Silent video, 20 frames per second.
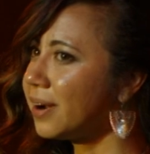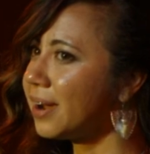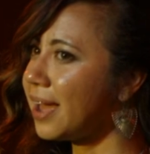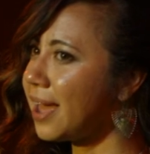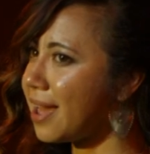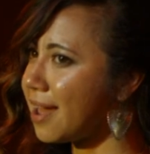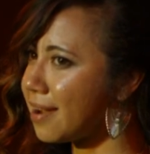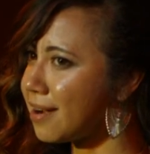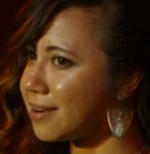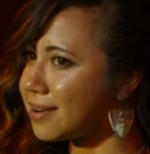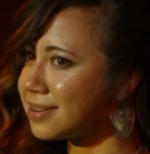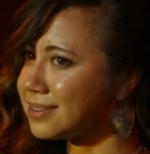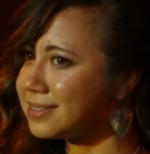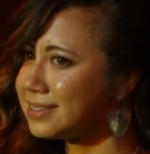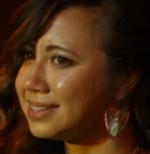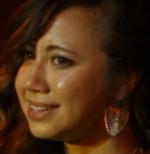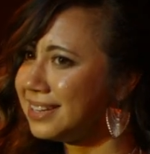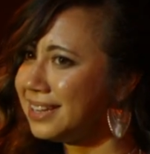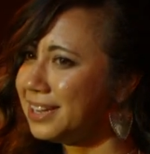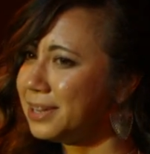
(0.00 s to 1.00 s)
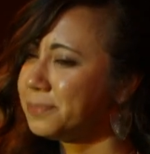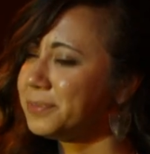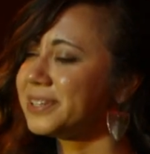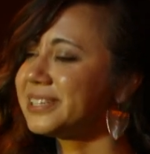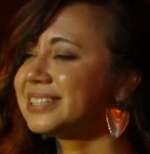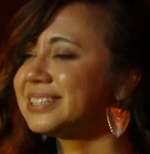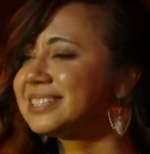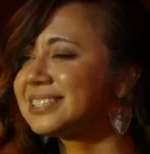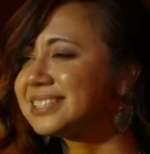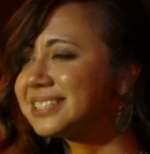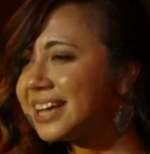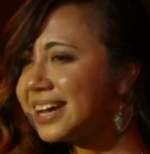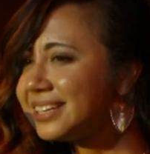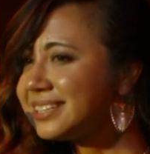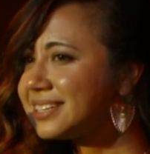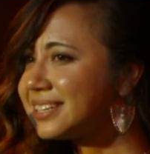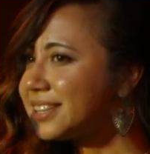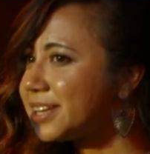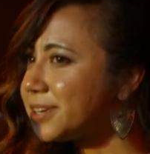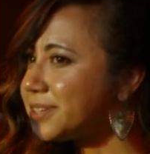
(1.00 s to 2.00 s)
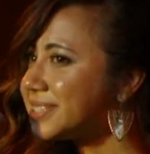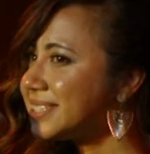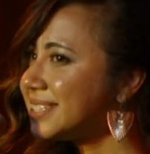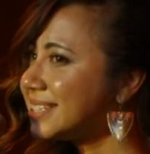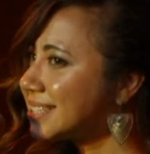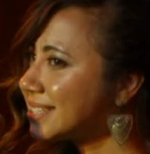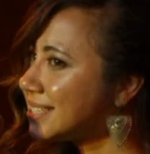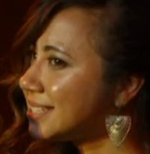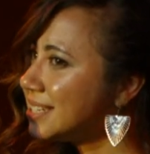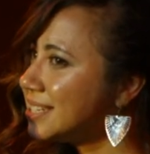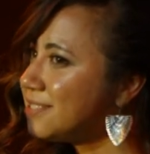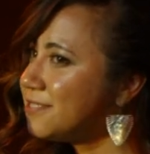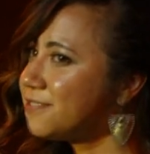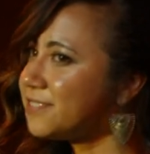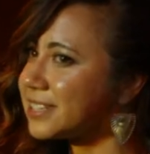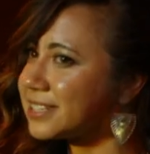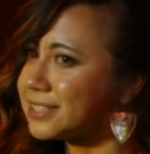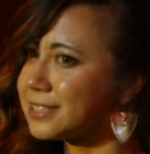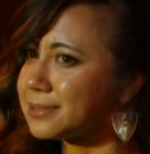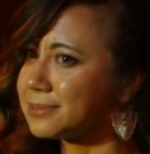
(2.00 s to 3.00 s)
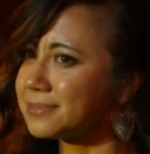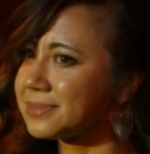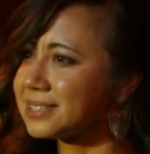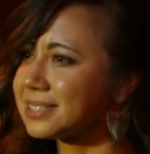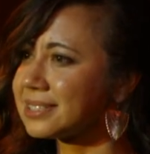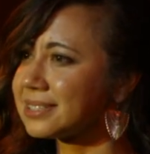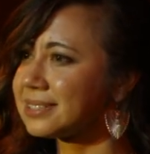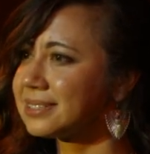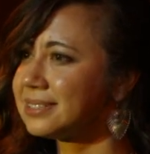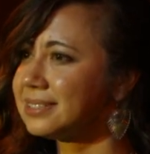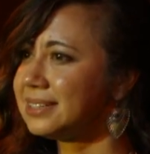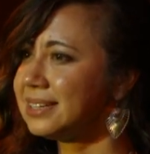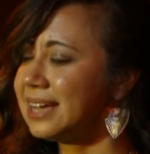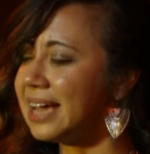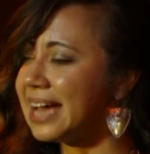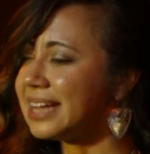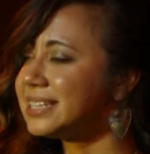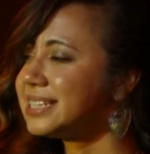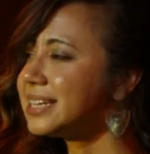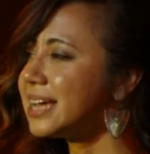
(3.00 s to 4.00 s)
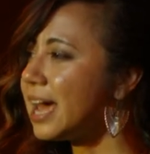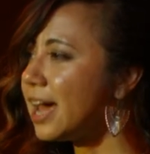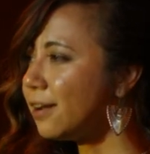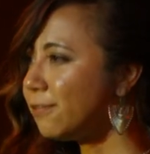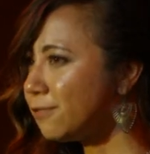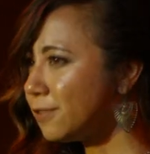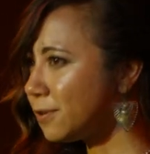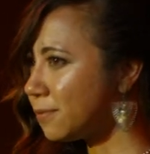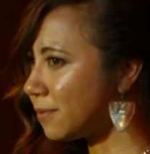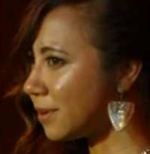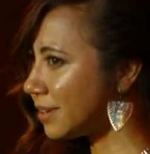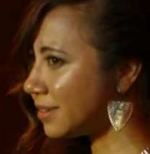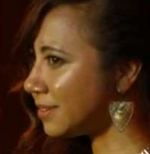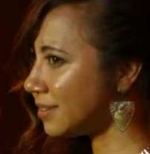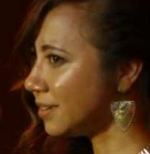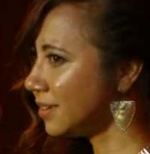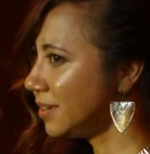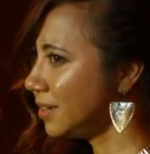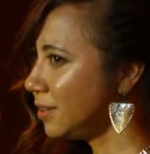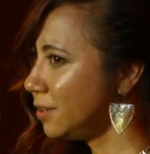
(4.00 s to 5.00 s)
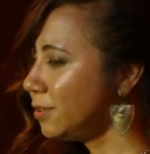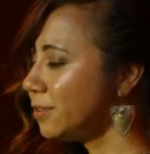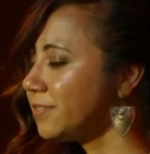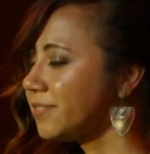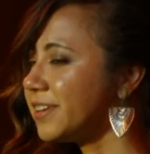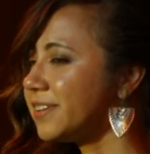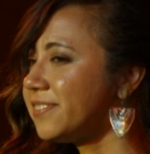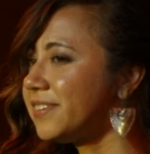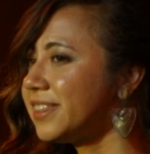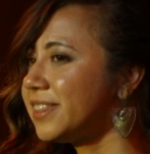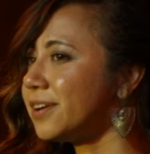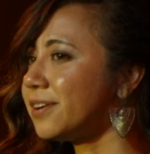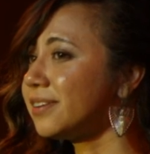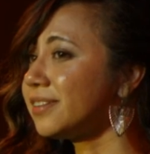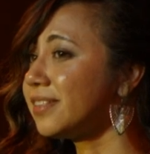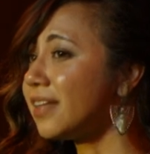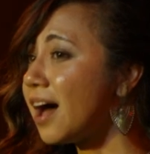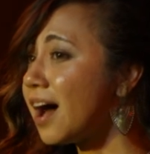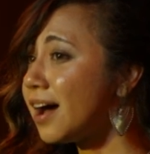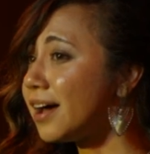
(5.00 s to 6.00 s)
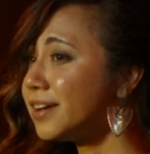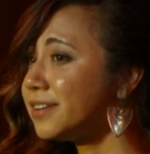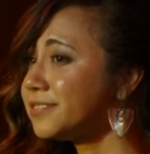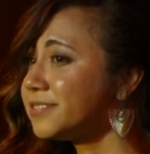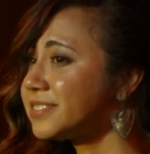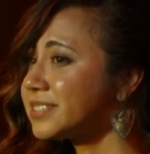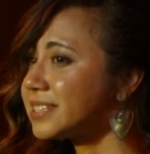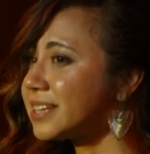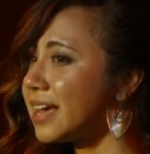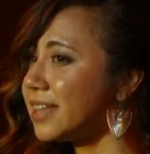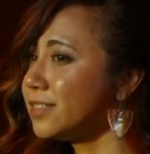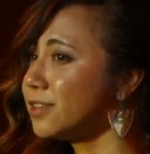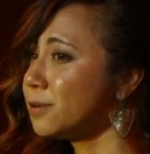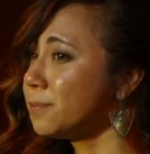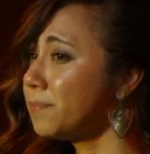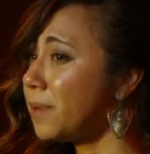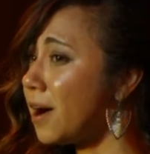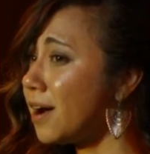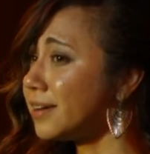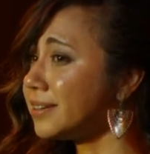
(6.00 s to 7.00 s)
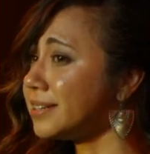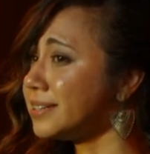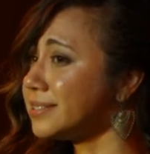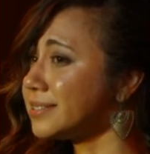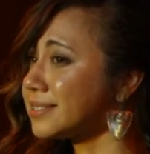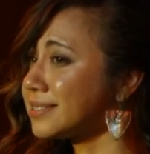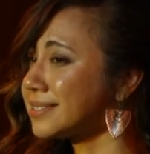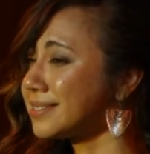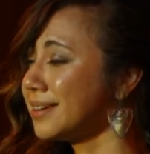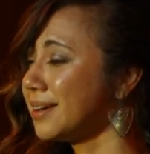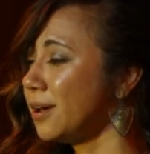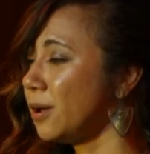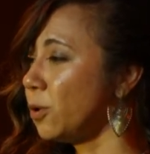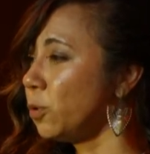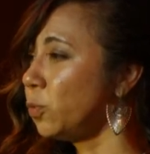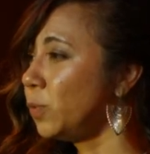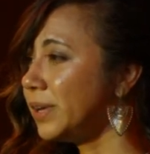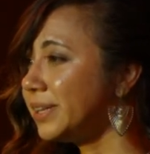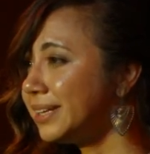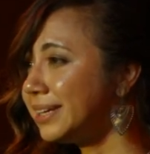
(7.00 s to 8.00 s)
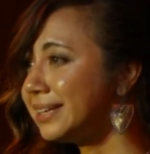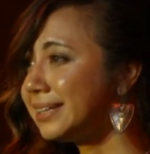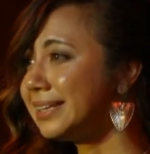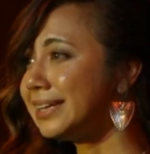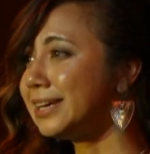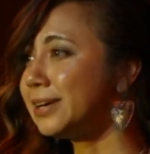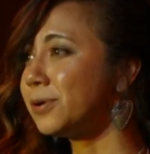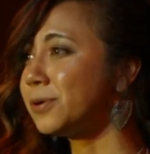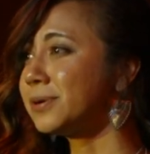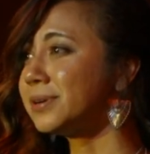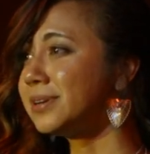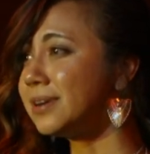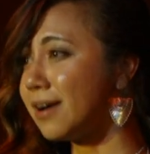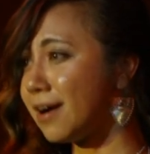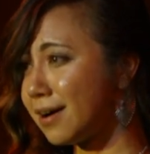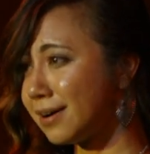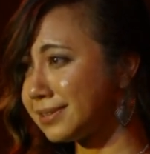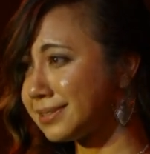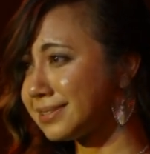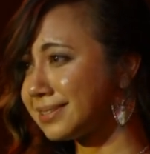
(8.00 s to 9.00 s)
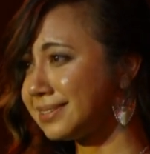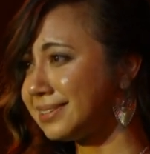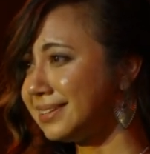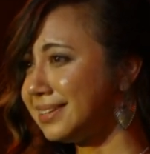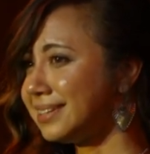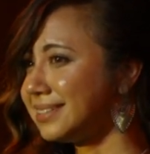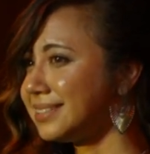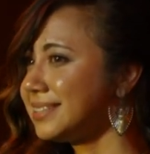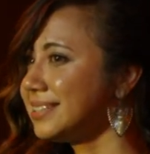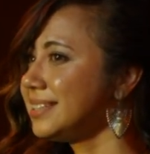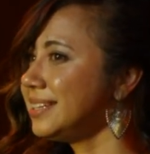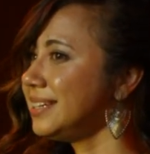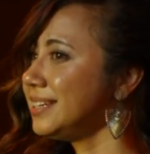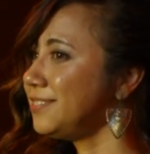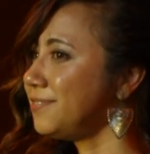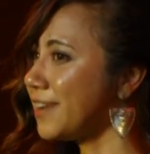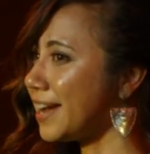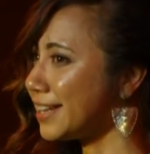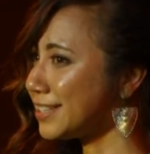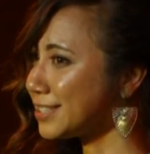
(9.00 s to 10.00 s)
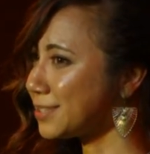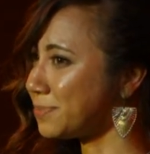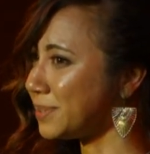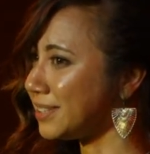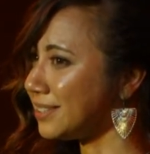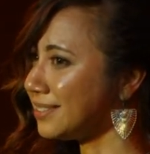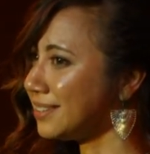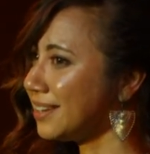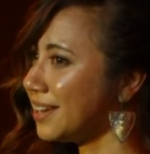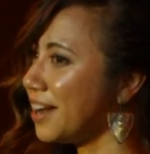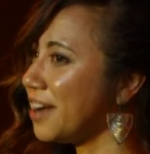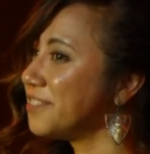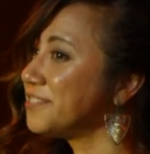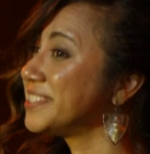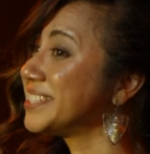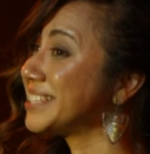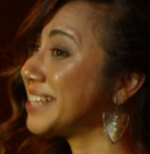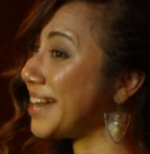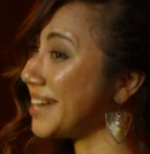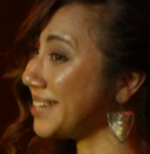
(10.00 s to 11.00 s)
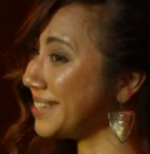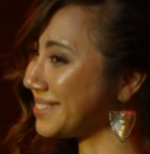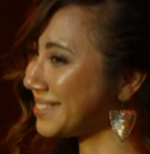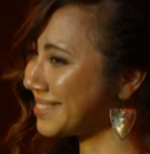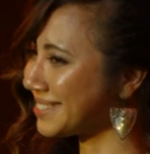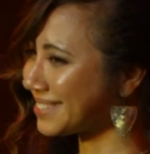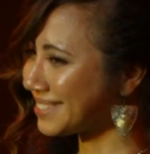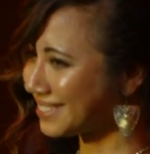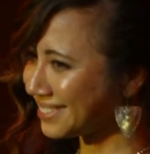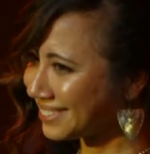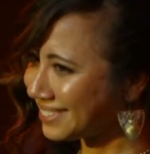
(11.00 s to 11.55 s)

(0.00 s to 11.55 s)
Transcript: Hare, but instead to their 16 victims and to everyone who have given their lives and their bodies, willingly or not, to the advancement of science.